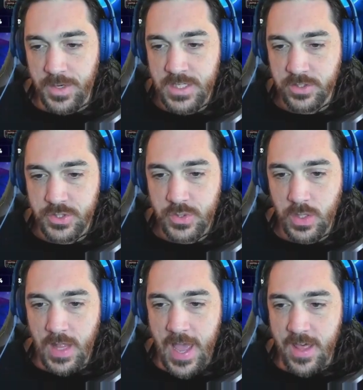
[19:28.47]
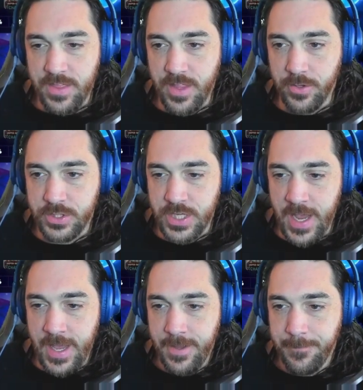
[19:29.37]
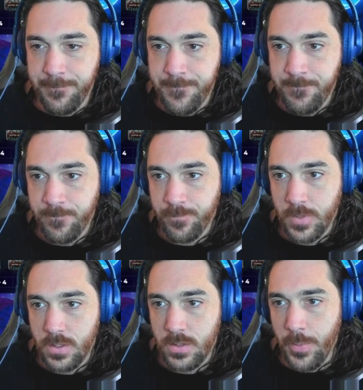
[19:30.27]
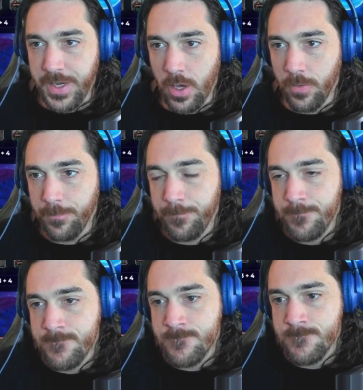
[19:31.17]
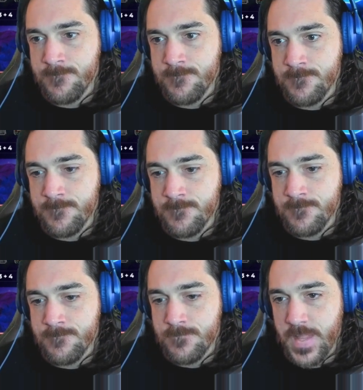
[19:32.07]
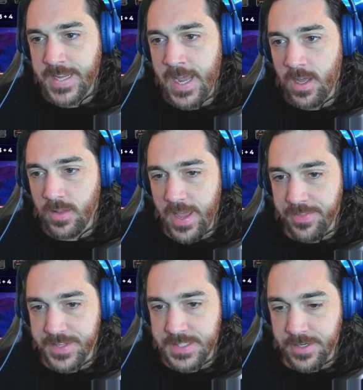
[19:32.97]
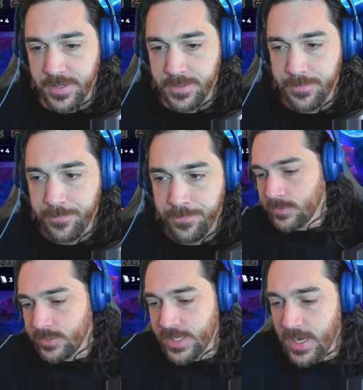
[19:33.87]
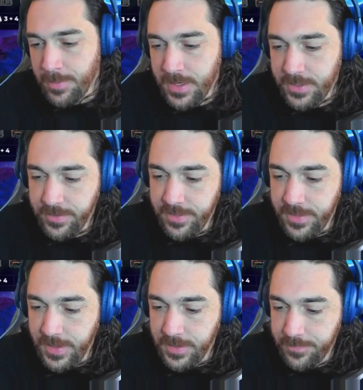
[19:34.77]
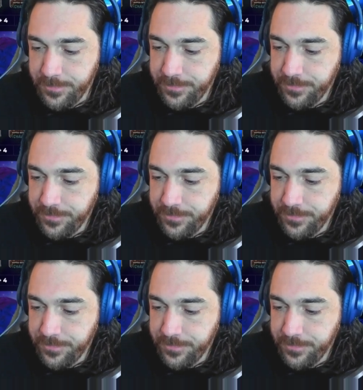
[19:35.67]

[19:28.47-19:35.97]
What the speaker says: We just lose to Eliath, though, chat. No, we don't. They can't Eliath us here. Chat, I'm going to do the thing.